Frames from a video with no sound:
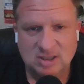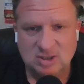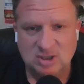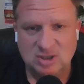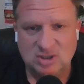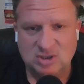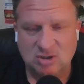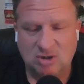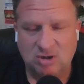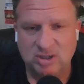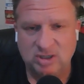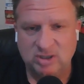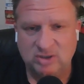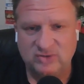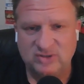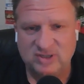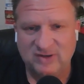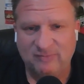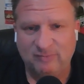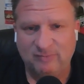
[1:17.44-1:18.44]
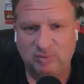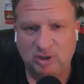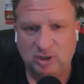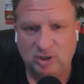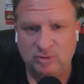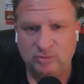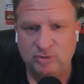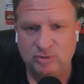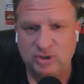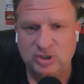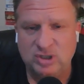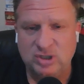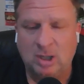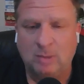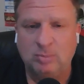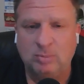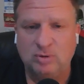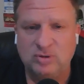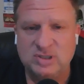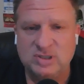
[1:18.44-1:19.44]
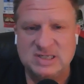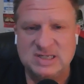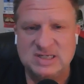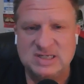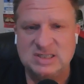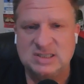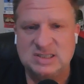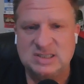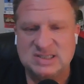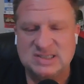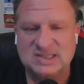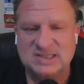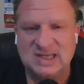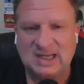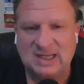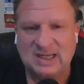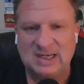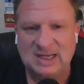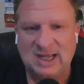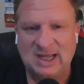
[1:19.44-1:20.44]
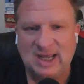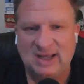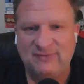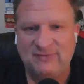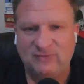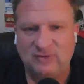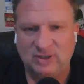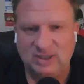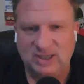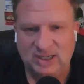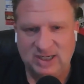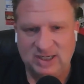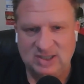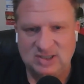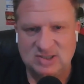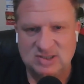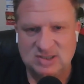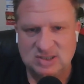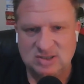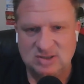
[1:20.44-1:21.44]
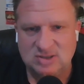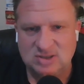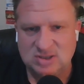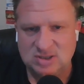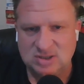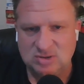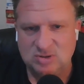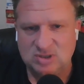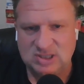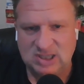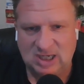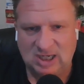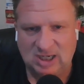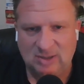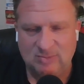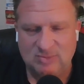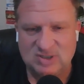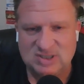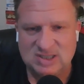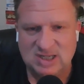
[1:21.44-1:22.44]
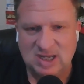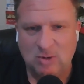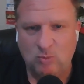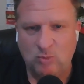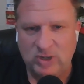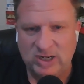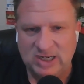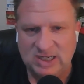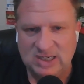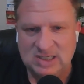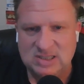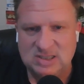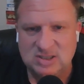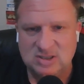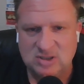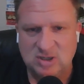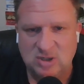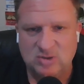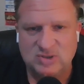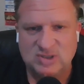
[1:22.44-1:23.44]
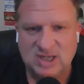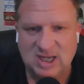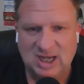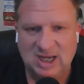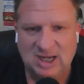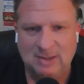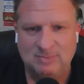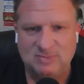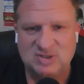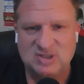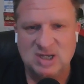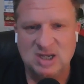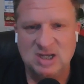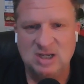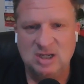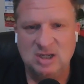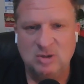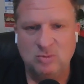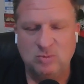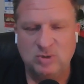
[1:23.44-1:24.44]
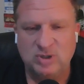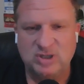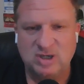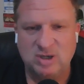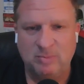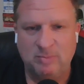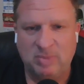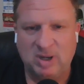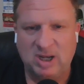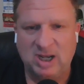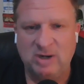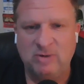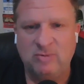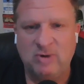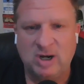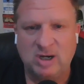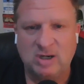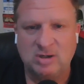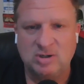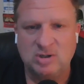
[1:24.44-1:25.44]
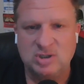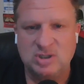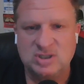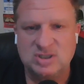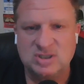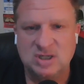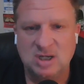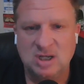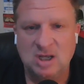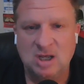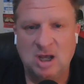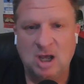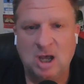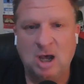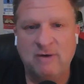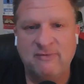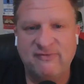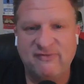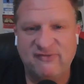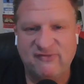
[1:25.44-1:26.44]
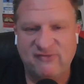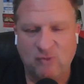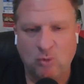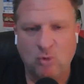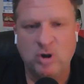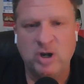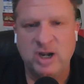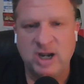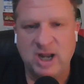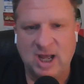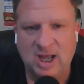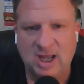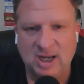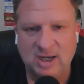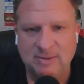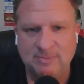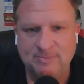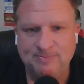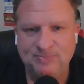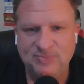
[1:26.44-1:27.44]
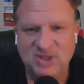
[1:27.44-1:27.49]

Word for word: the Tar Heels have blown double digit second half leads to two teams that went into those games with combined records of 4 9.